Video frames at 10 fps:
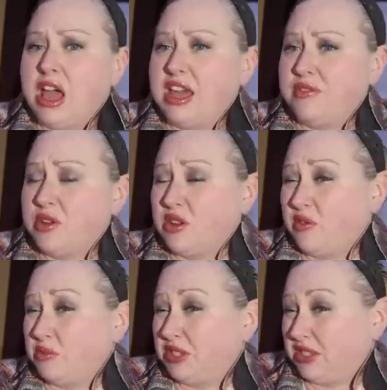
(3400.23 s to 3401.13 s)
I've
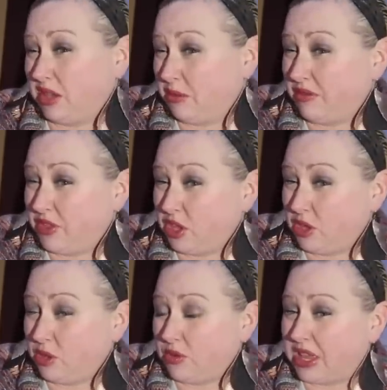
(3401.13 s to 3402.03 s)
heard from some of
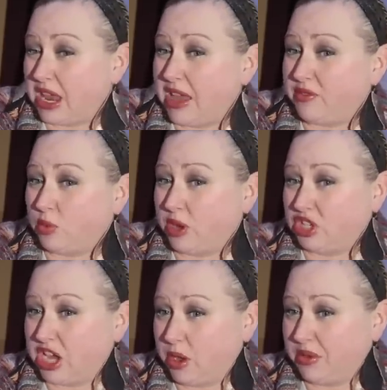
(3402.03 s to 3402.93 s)
you that I have to
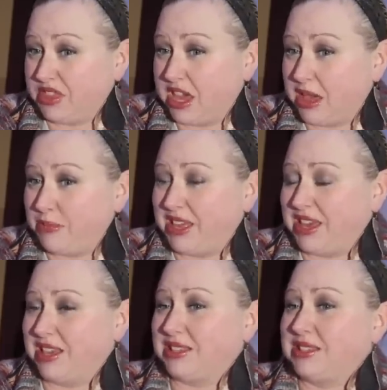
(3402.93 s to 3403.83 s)
watch out with that
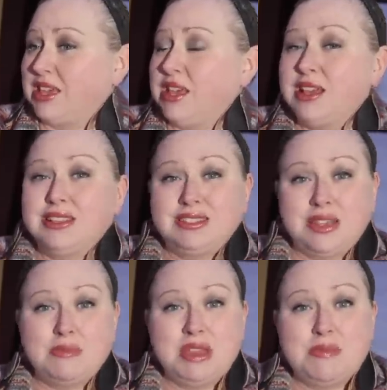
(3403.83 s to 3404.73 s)
because
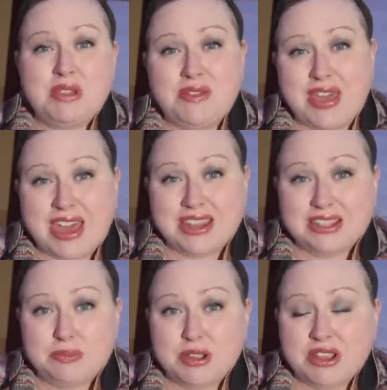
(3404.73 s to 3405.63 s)
some people have had
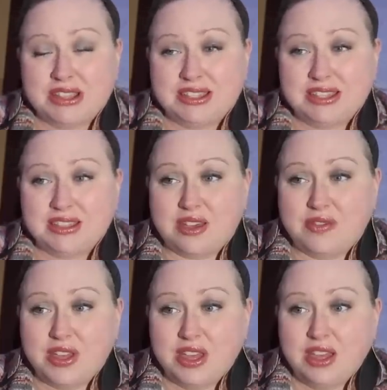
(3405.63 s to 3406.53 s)
experiences
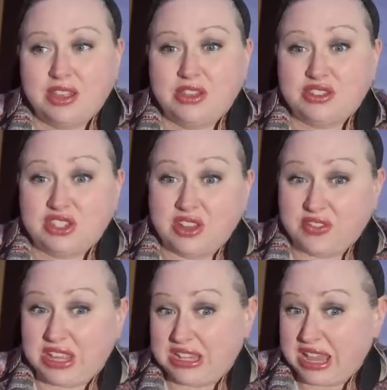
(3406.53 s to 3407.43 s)
of their
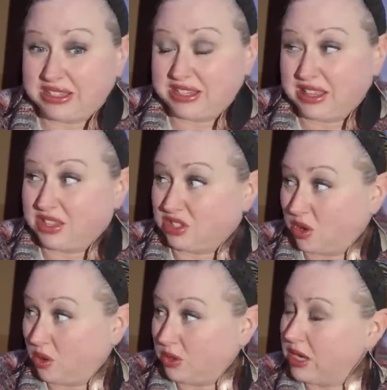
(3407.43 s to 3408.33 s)
stuff getting accidentally
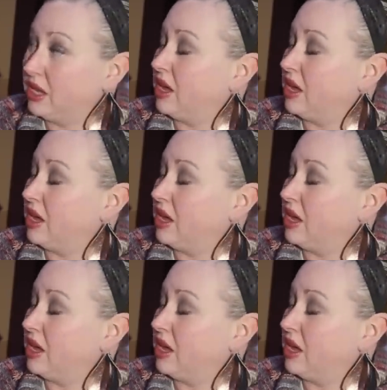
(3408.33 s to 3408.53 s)
sold.